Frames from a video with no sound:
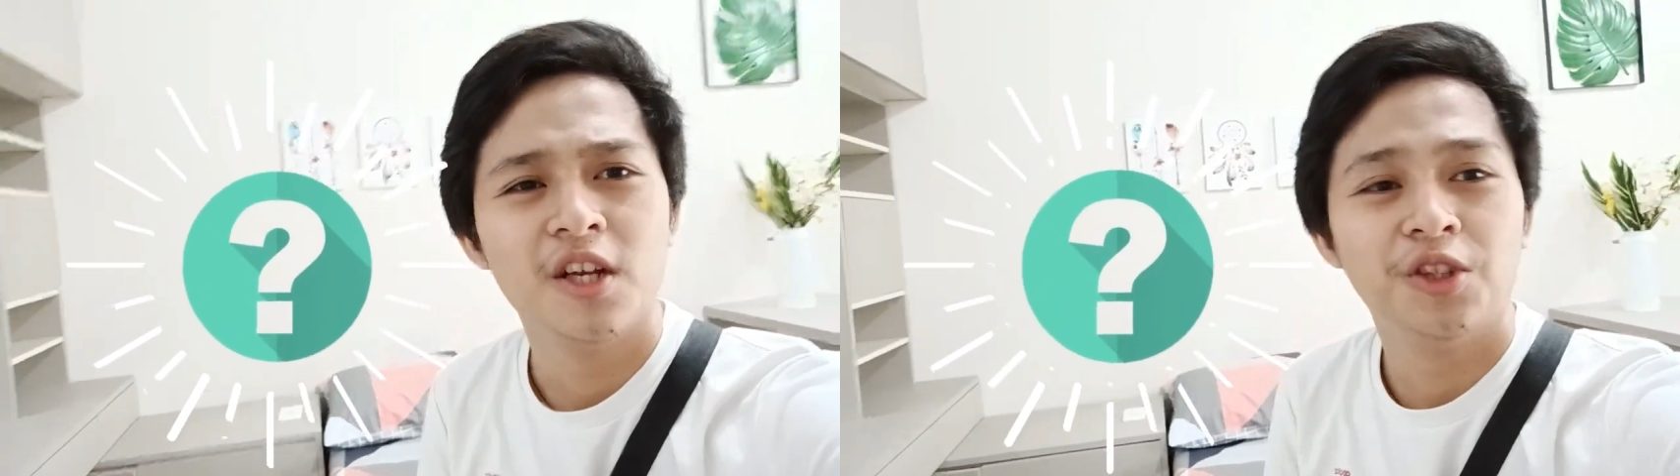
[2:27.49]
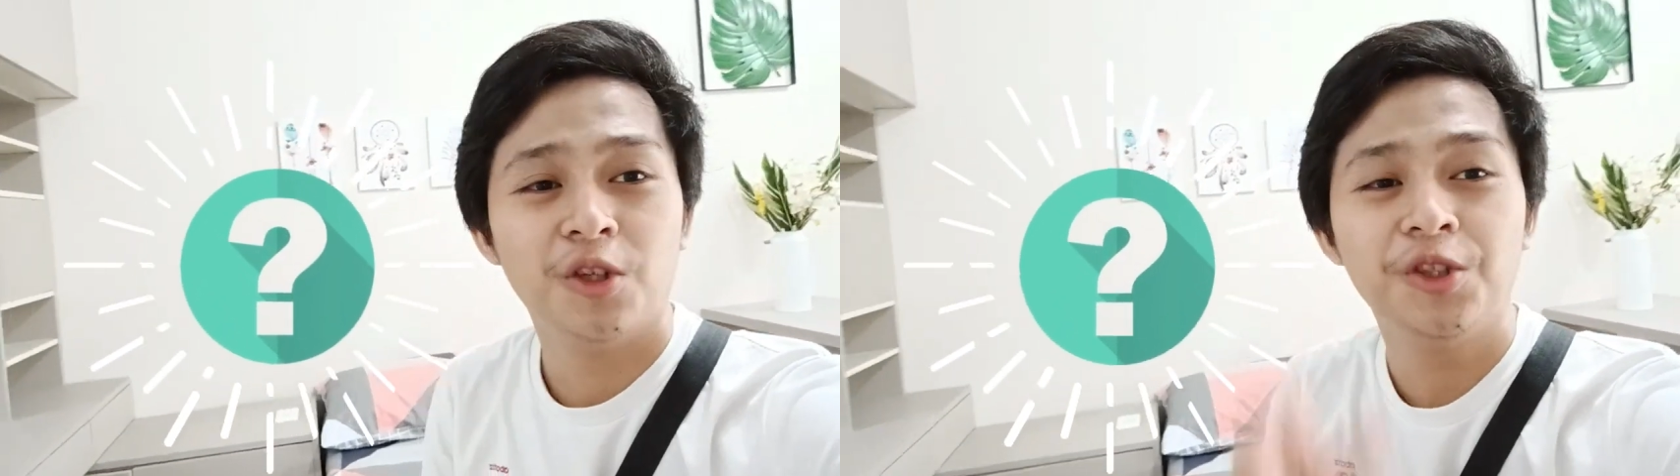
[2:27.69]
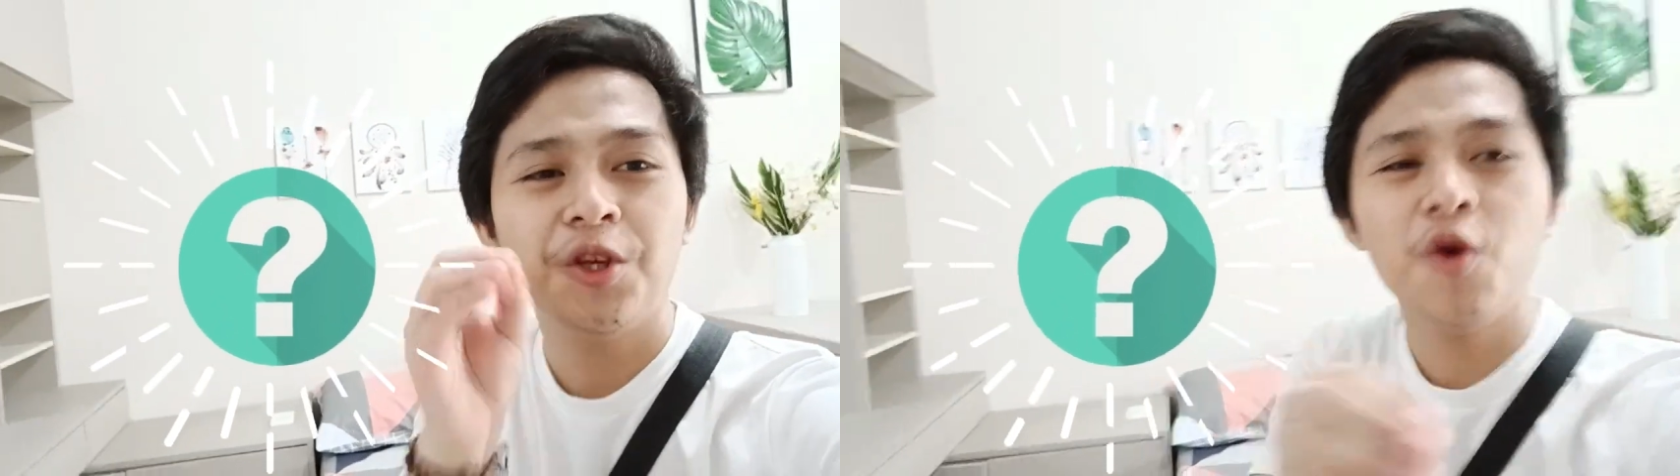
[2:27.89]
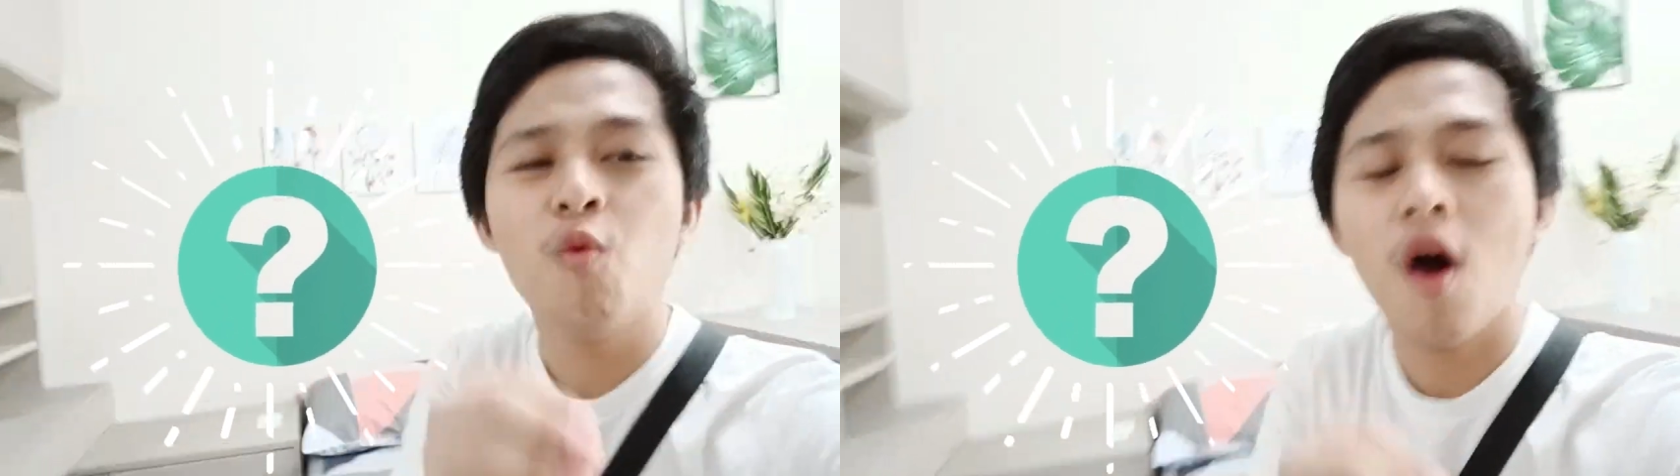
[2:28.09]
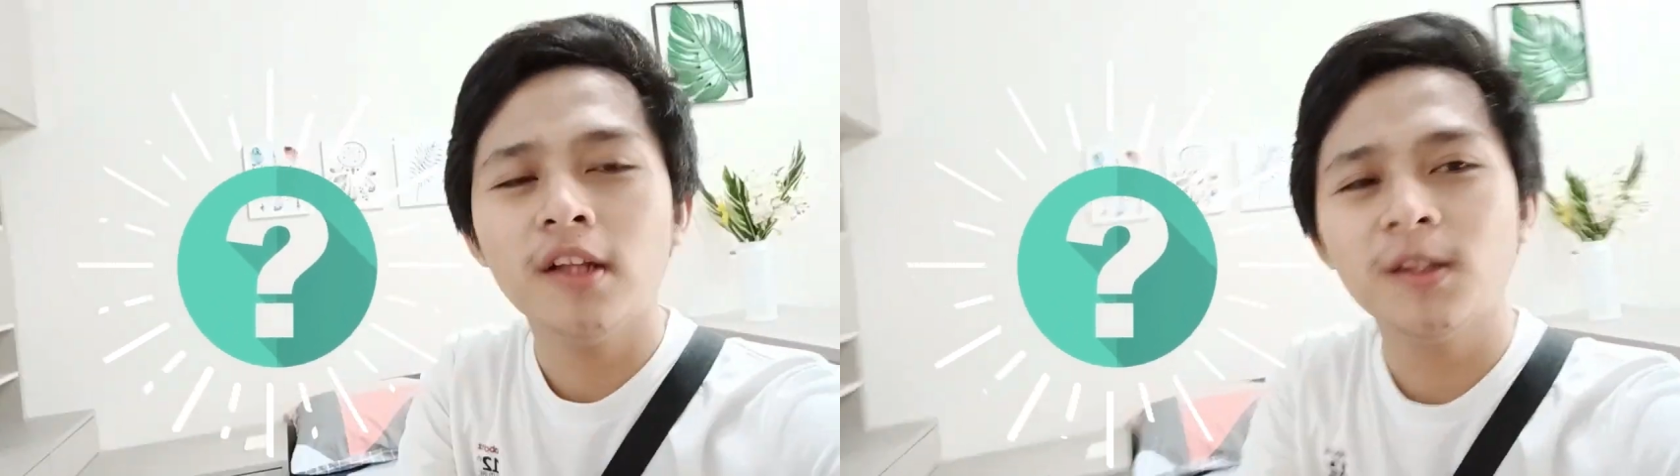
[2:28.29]
No, do you
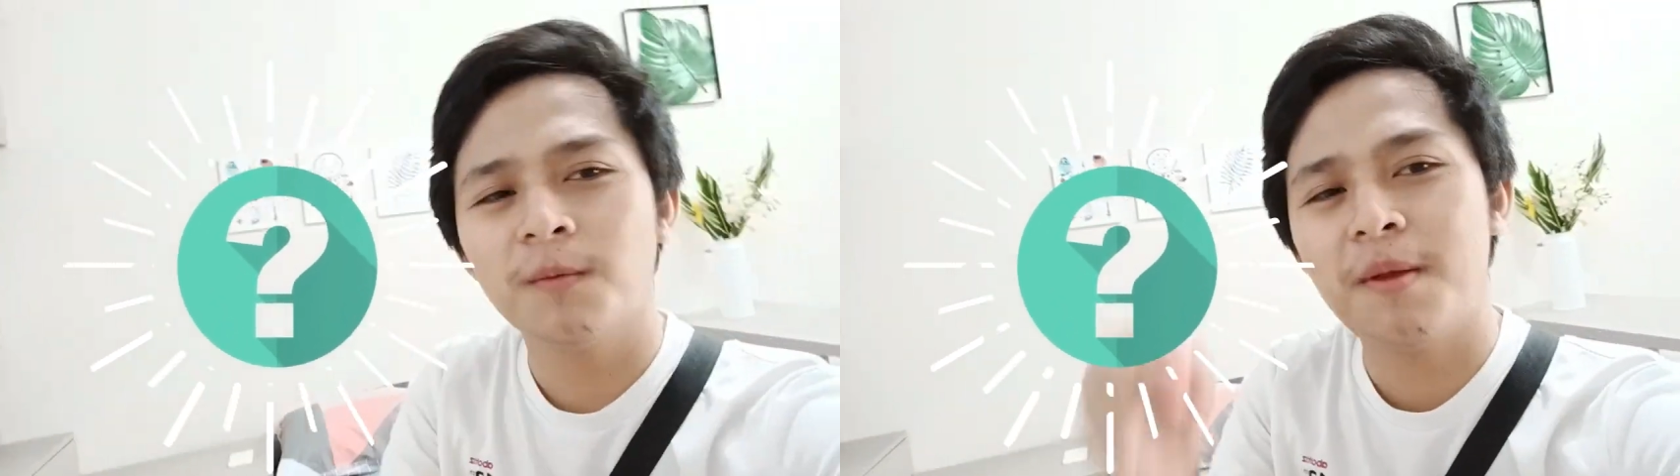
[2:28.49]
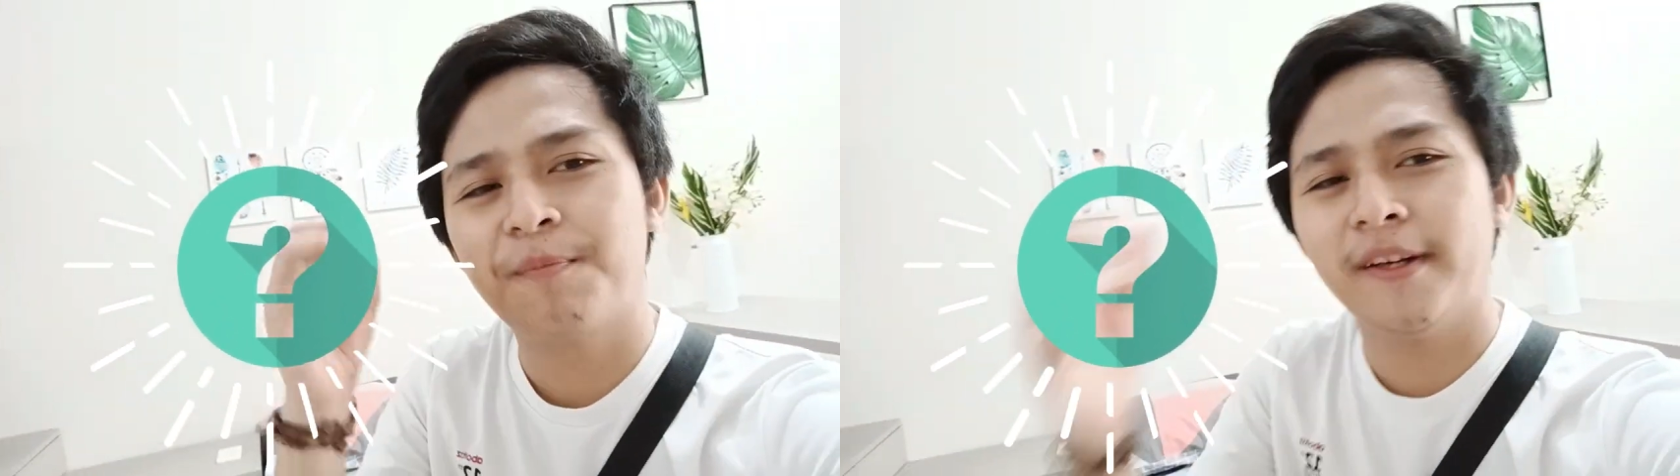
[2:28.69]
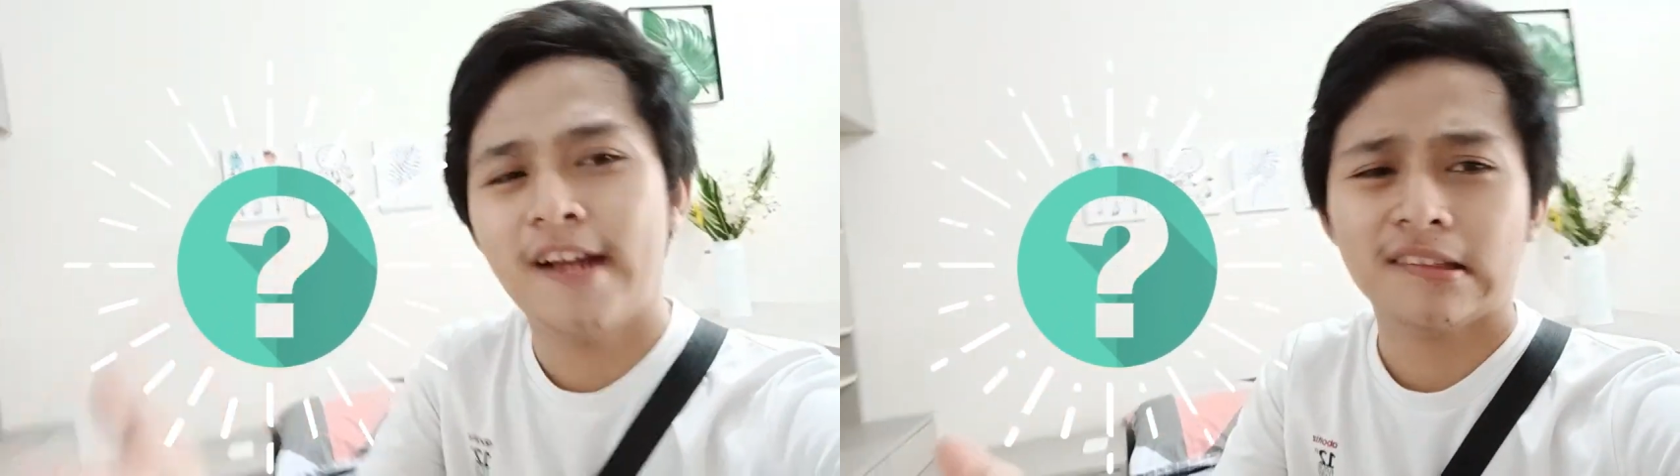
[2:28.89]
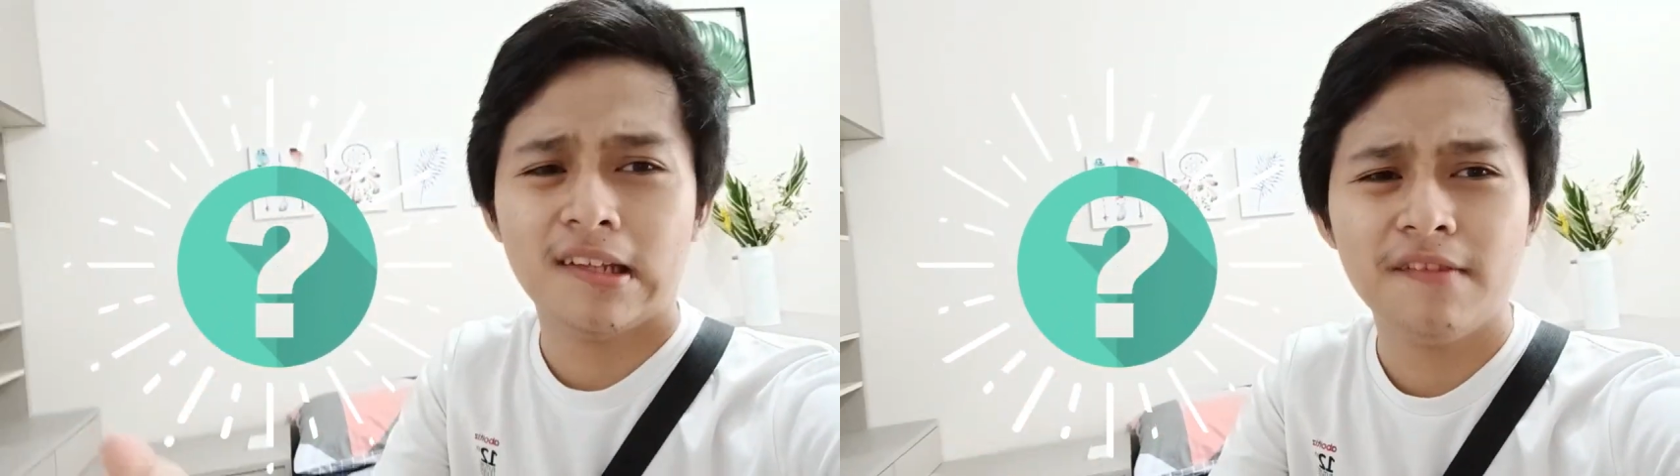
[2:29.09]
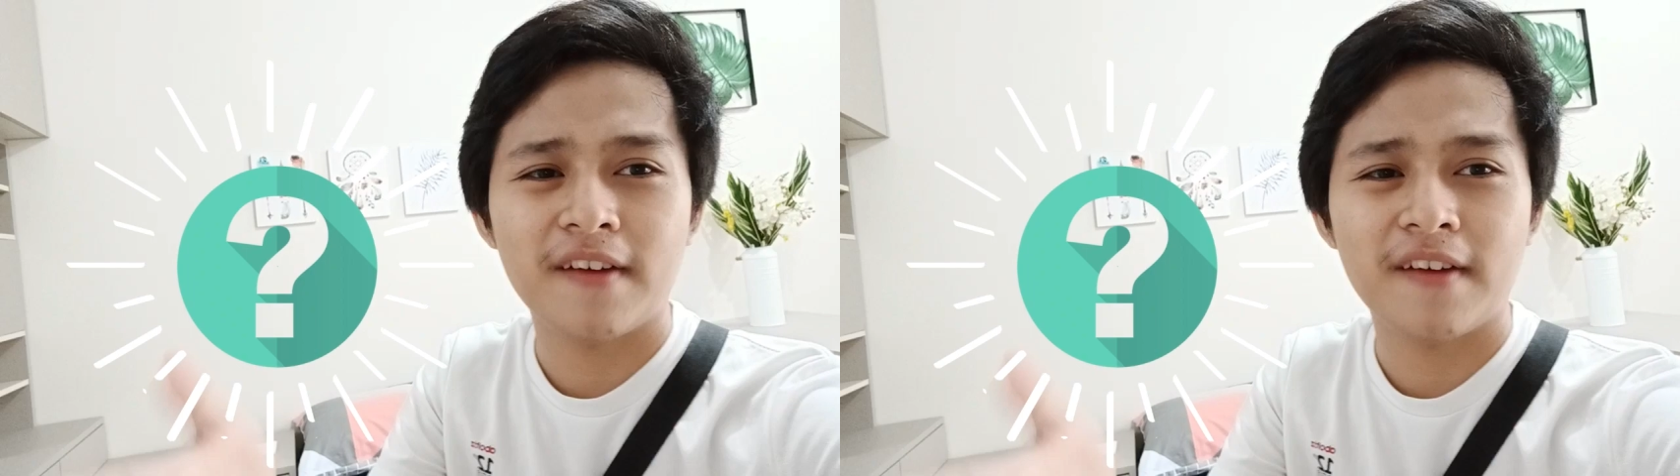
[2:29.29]
want to be productive